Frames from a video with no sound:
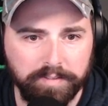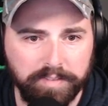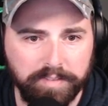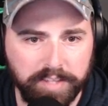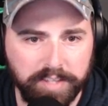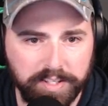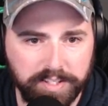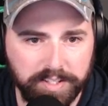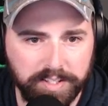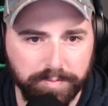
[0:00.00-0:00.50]

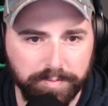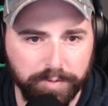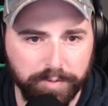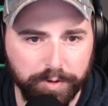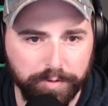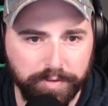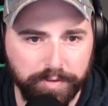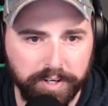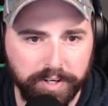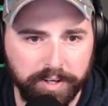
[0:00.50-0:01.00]
Decent
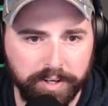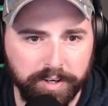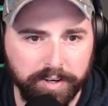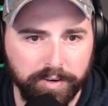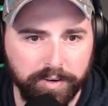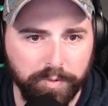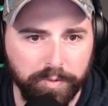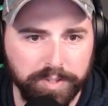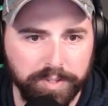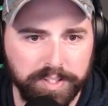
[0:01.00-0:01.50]
move here.
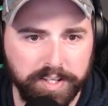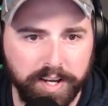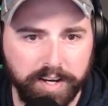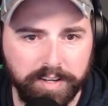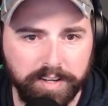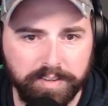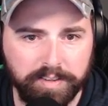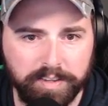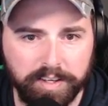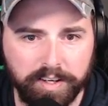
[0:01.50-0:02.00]
Wasn't
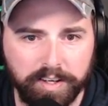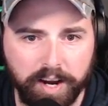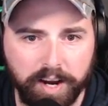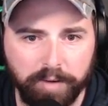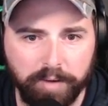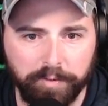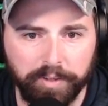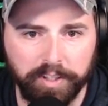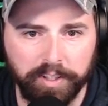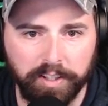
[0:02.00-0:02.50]
anything I
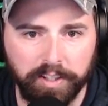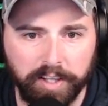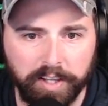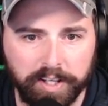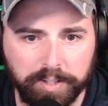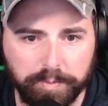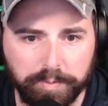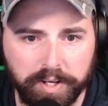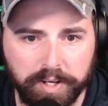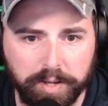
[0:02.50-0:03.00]
really
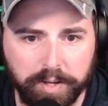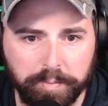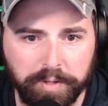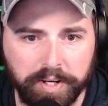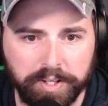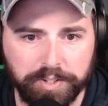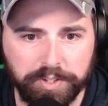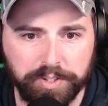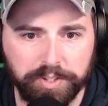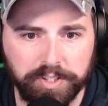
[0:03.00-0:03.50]
liked, but I mean,
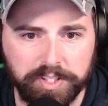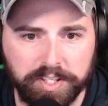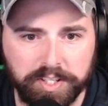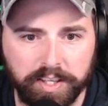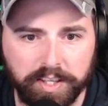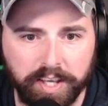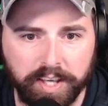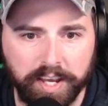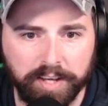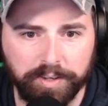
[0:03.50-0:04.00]
as you can see,
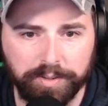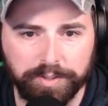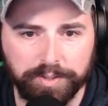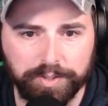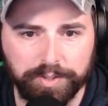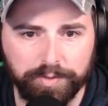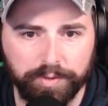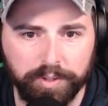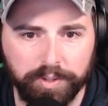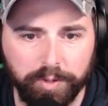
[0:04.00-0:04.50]
the
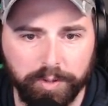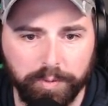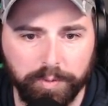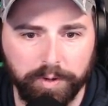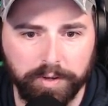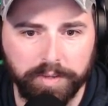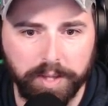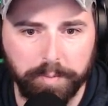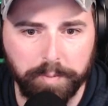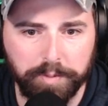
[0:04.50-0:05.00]
candles really
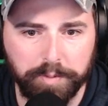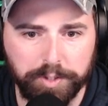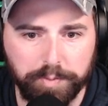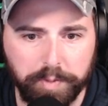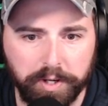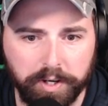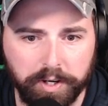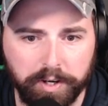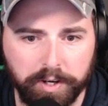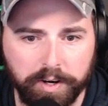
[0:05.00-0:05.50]
weren't that much
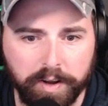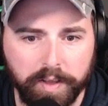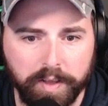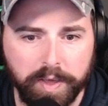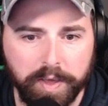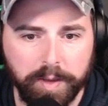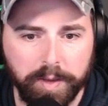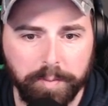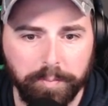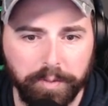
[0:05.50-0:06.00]
bigger,
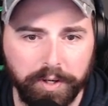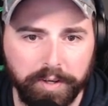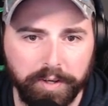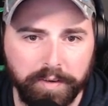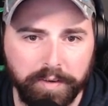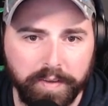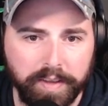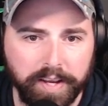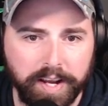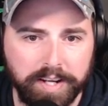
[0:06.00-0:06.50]
but
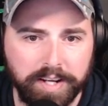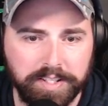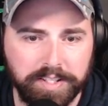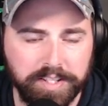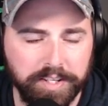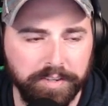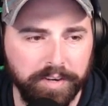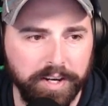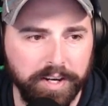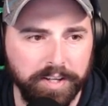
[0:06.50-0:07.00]
kind of
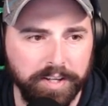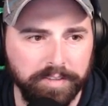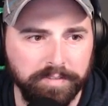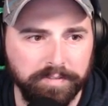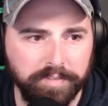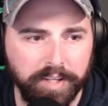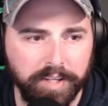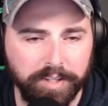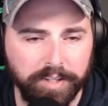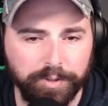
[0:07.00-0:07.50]
sitting around,
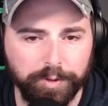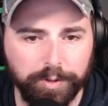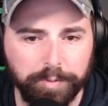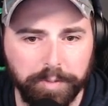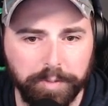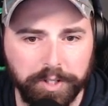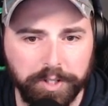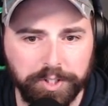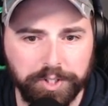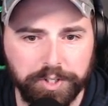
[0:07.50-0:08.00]
not doing
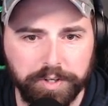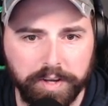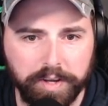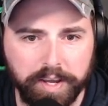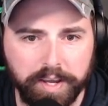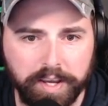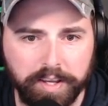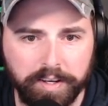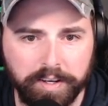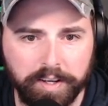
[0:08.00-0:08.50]
much.
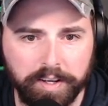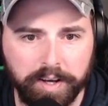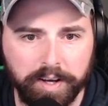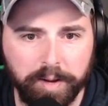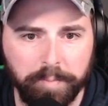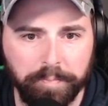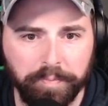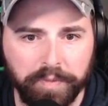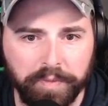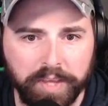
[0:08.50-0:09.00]
And
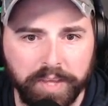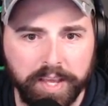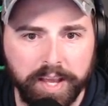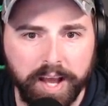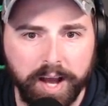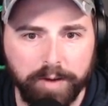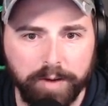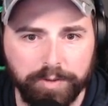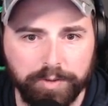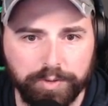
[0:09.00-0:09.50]
um,
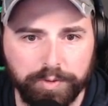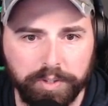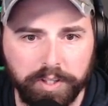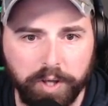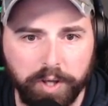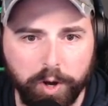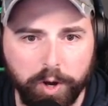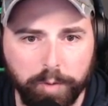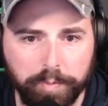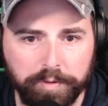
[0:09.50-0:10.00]
I was really
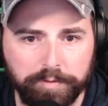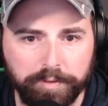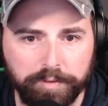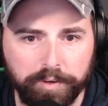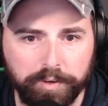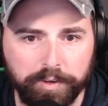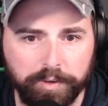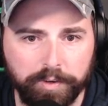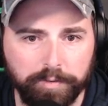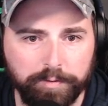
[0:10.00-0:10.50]
hoping
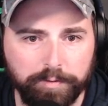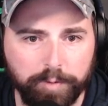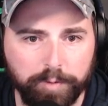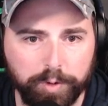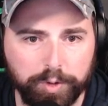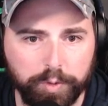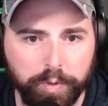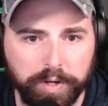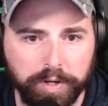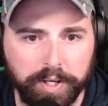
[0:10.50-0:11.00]
for
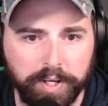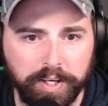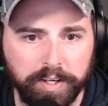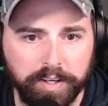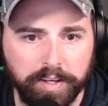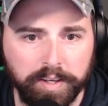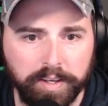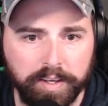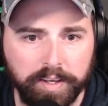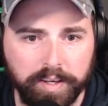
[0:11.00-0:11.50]
420
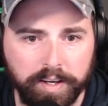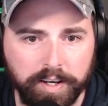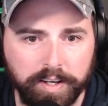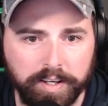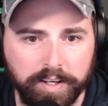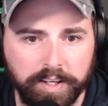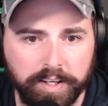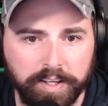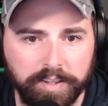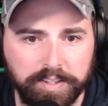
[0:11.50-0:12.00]
uh,
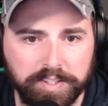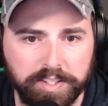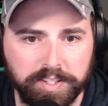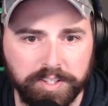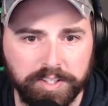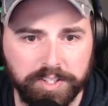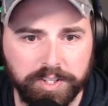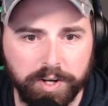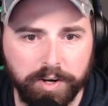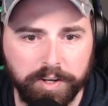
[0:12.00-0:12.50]
to get this
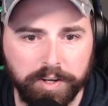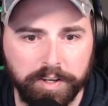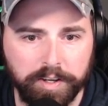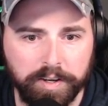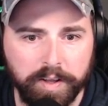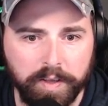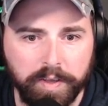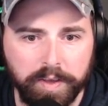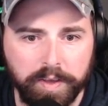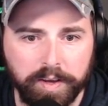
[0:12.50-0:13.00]
thing started.
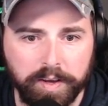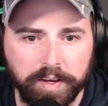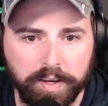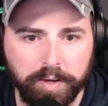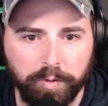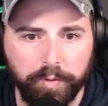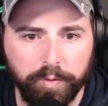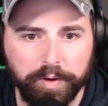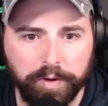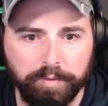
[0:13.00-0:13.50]

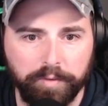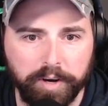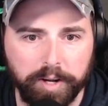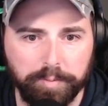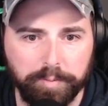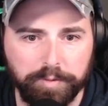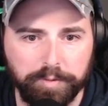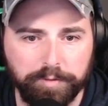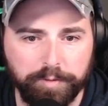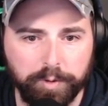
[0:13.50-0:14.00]
It went right
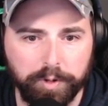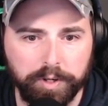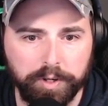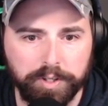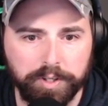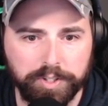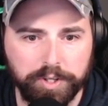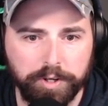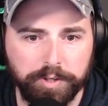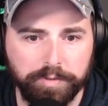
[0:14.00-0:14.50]
up to four,
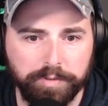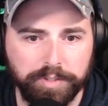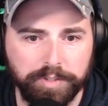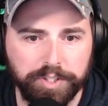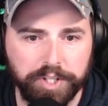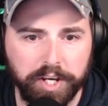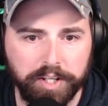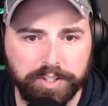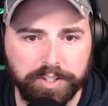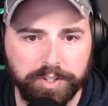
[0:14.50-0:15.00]
started to reject.